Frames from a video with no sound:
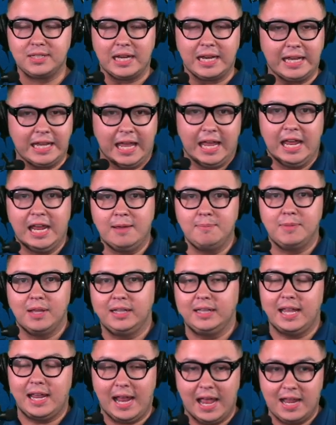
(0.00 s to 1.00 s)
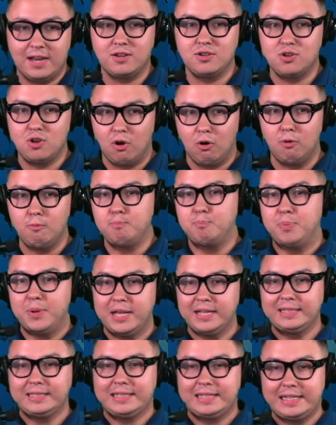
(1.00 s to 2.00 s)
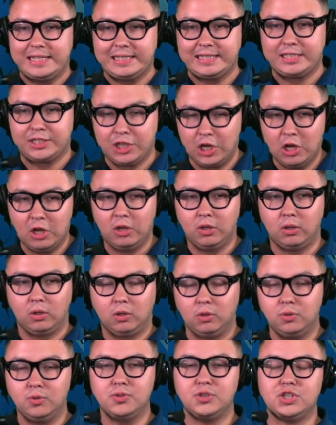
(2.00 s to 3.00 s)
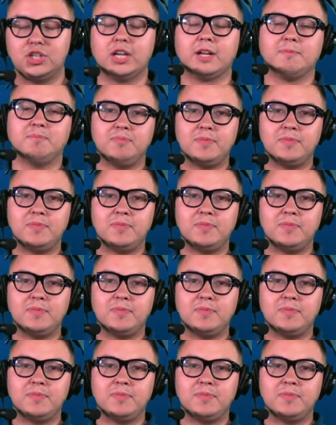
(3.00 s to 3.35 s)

a game that they had no business losing.